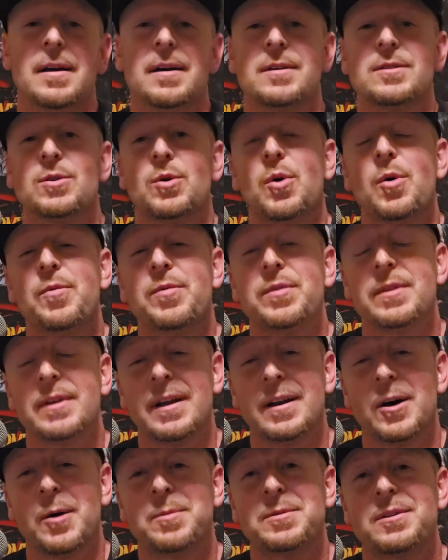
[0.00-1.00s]
So hopefully
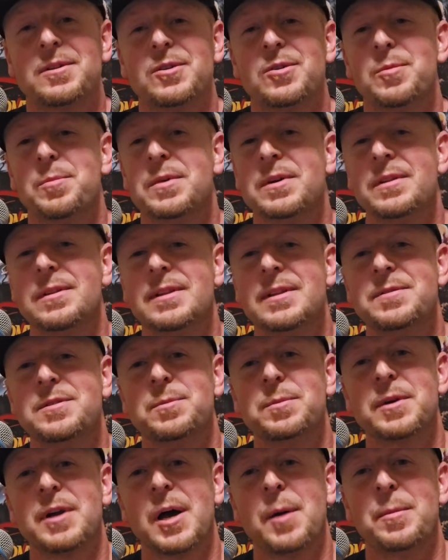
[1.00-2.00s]
that helps a little bit. Leave
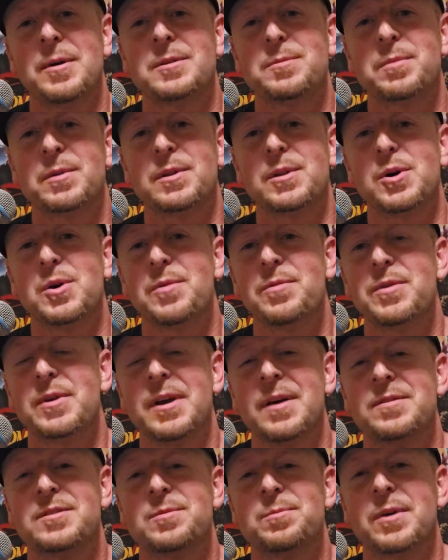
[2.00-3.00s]
some comments below if you
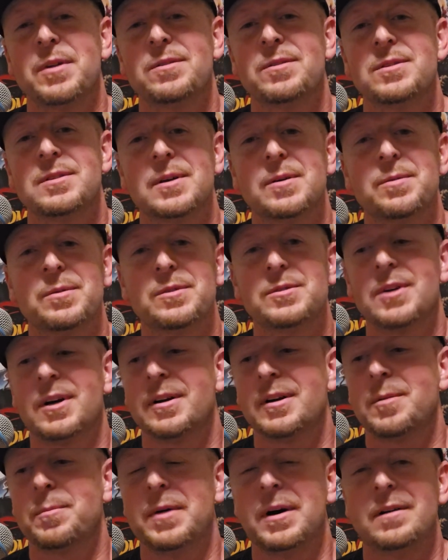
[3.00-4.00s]
have some other stuff. We'll
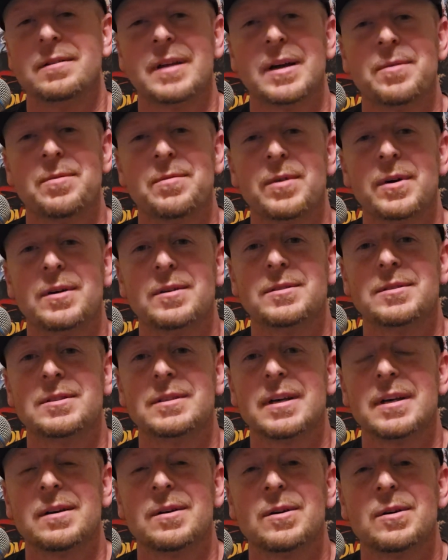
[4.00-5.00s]
talk about like
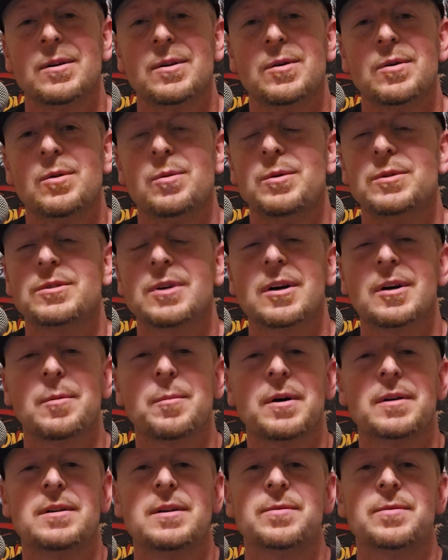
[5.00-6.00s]
falsetto, we'll talk
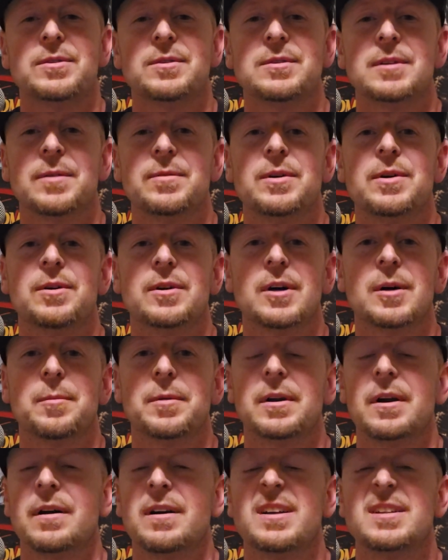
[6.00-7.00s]
about different stuff here coming
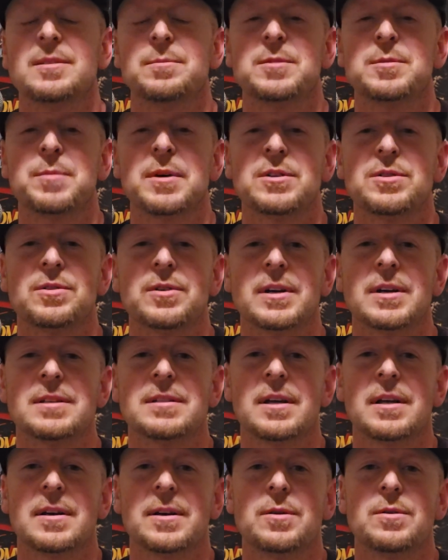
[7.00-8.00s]
out, get some special guests
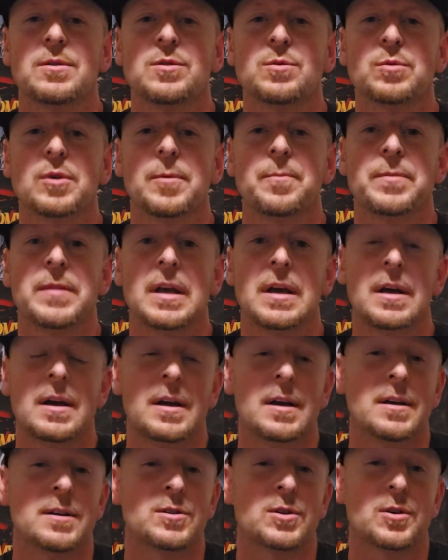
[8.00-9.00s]
on here as well.
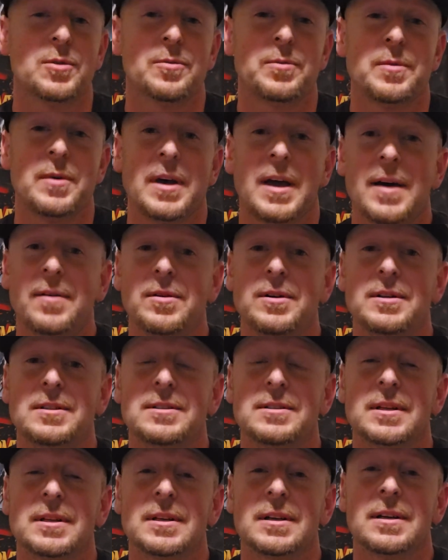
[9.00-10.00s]
So have a good
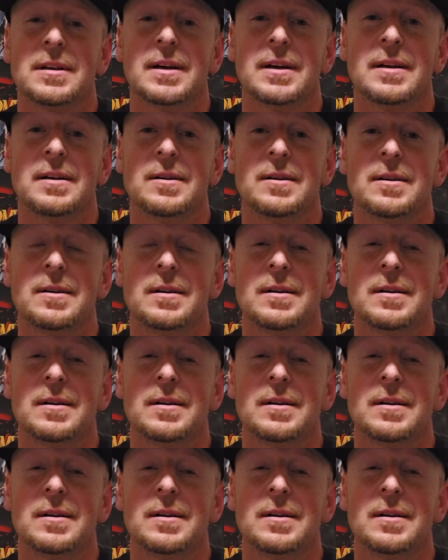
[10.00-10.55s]
Sunday night.